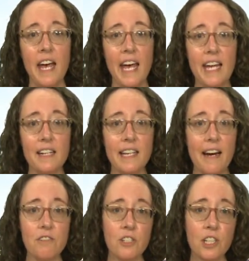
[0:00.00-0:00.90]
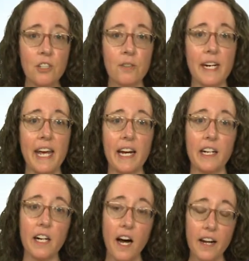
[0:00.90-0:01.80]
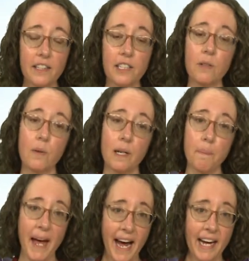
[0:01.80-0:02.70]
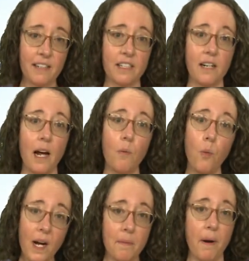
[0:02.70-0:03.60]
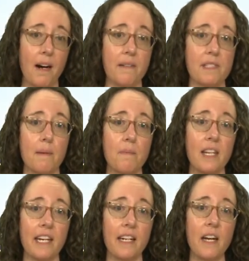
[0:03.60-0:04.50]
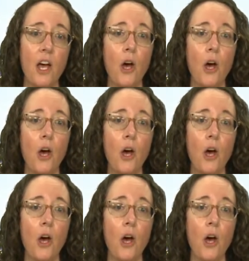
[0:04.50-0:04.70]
It allows you to create a color or a pattern on one part of something